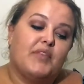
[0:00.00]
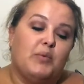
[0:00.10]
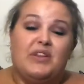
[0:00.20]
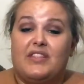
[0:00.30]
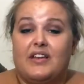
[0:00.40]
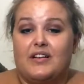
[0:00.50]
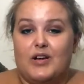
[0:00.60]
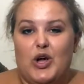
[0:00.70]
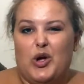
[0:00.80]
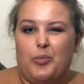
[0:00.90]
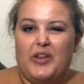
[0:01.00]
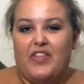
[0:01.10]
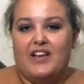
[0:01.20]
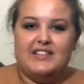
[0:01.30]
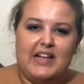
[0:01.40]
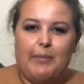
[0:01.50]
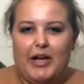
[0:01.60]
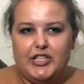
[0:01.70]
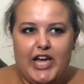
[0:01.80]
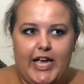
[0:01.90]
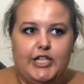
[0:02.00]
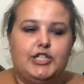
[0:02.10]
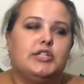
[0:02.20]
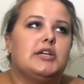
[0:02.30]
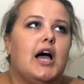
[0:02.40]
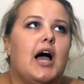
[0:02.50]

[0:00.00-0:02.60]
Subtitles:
with a couple of things that I might change.